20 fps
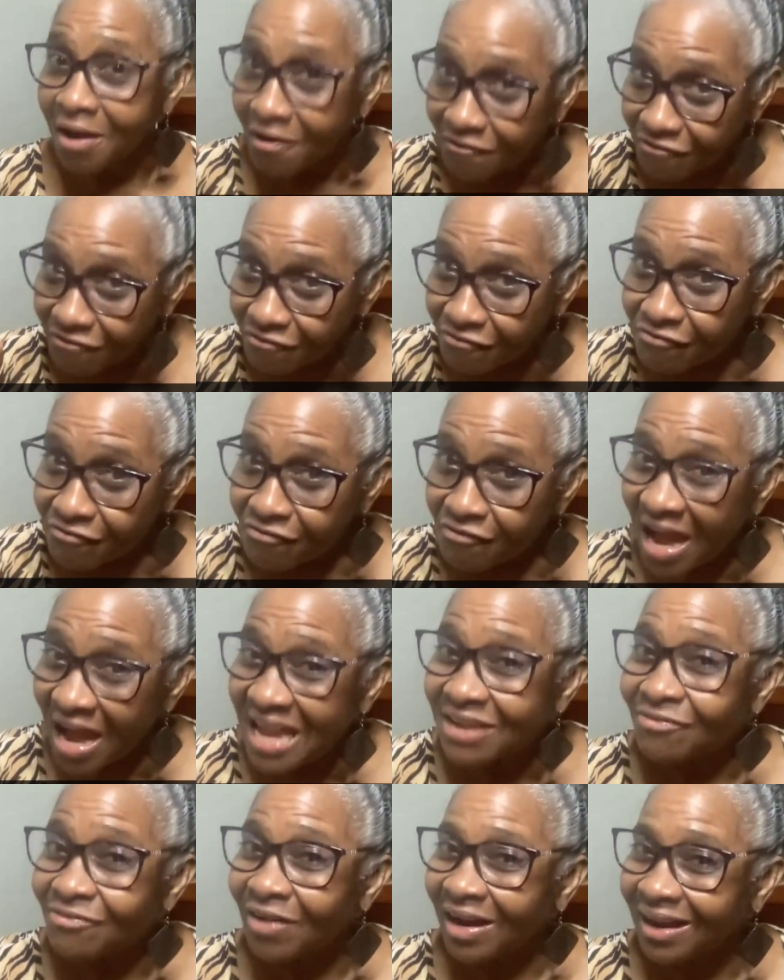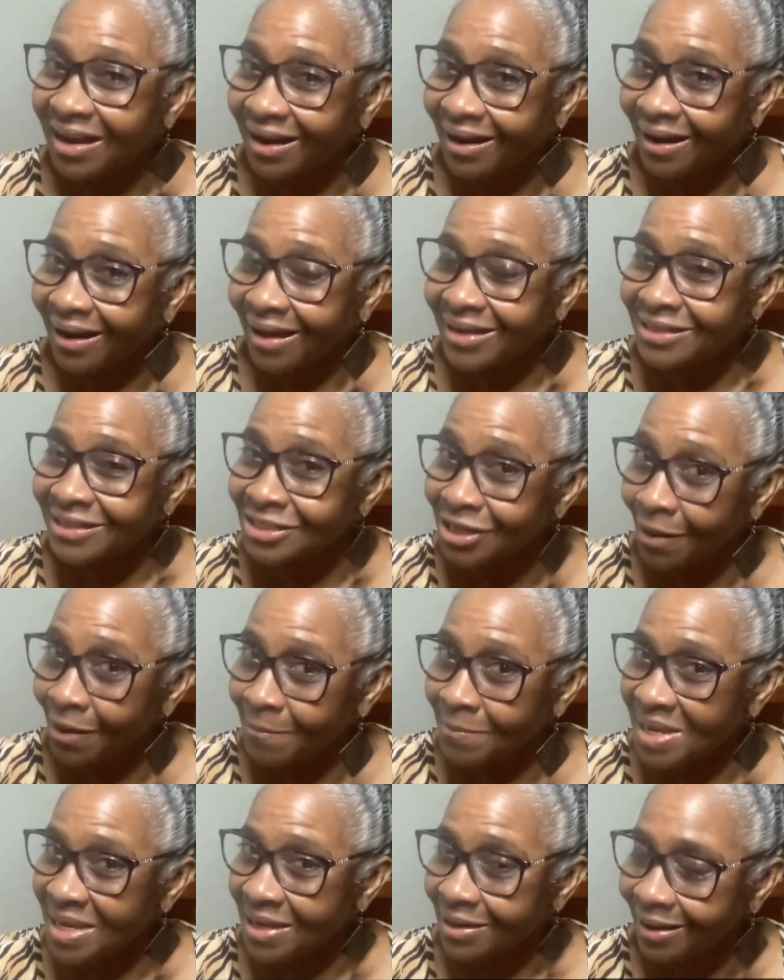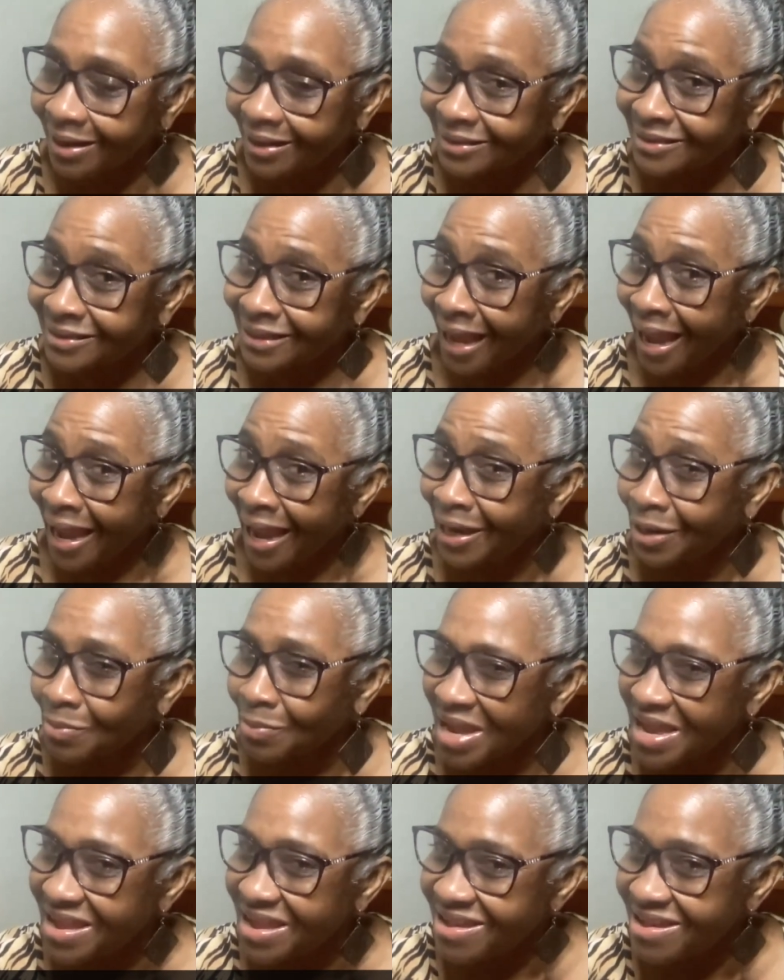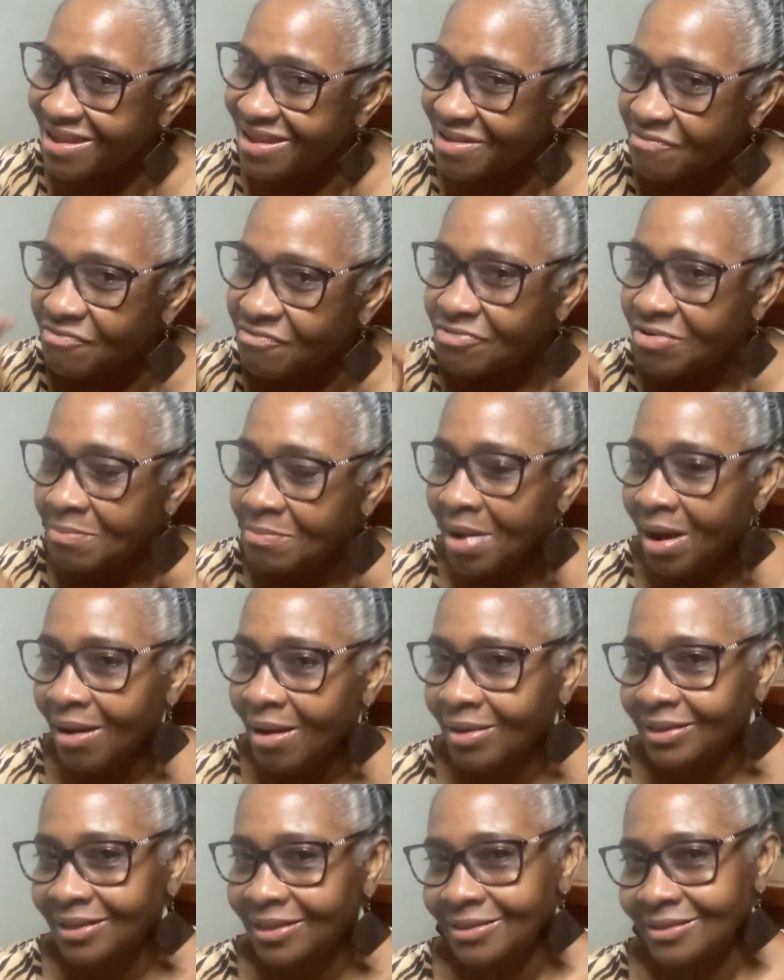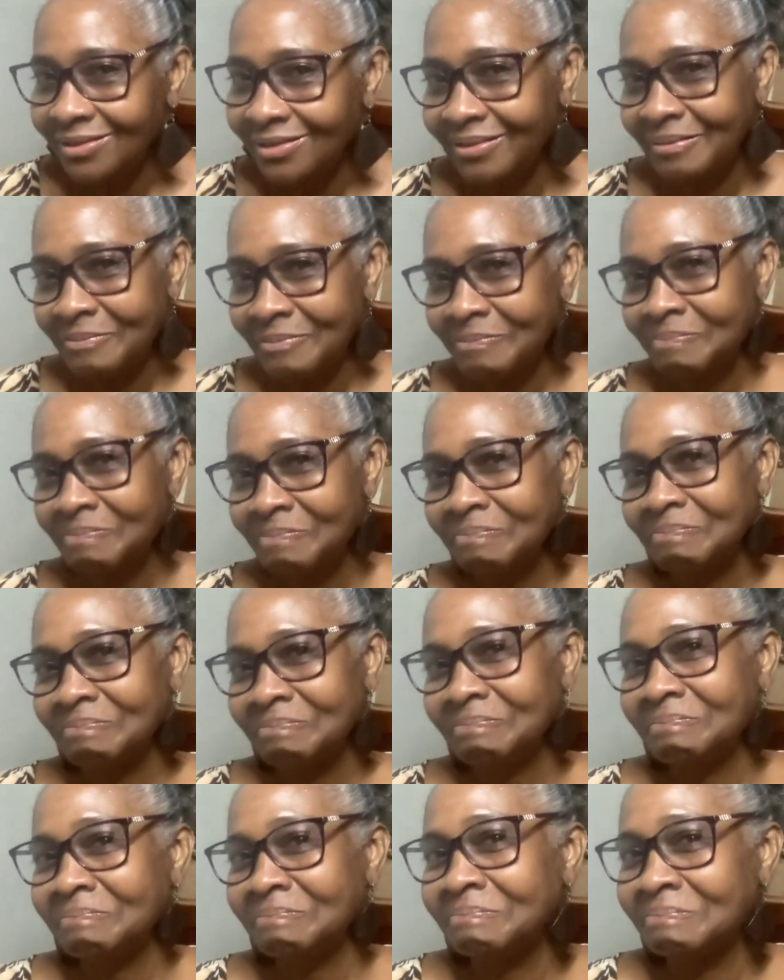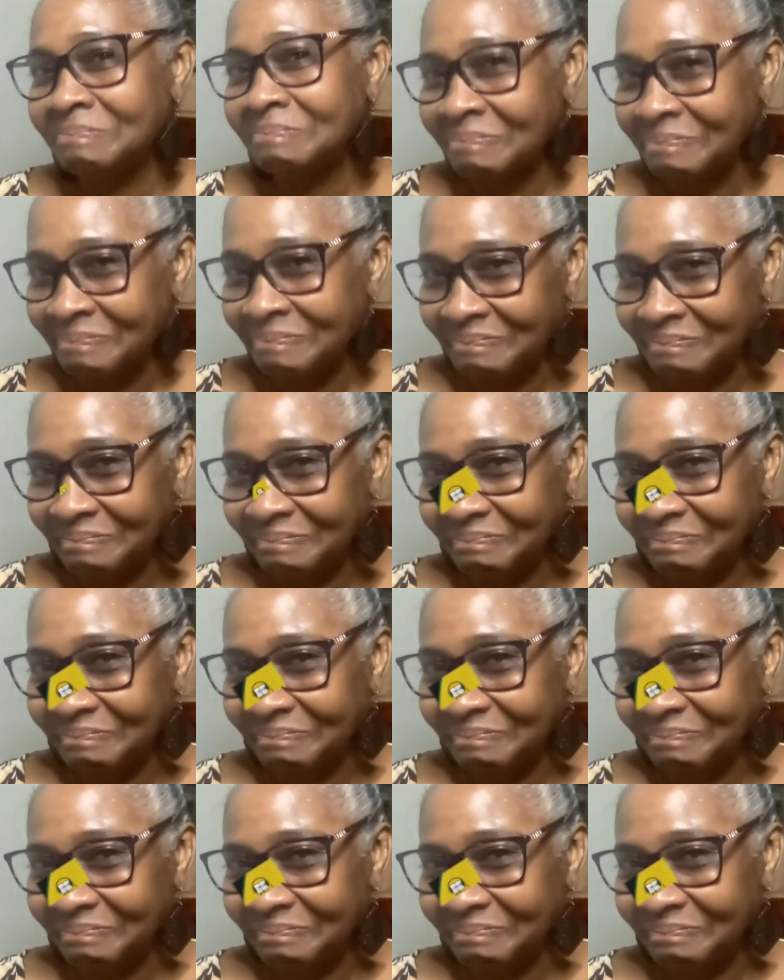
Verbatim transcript: five o'clock Jamaica time every morning. Mm-hmm.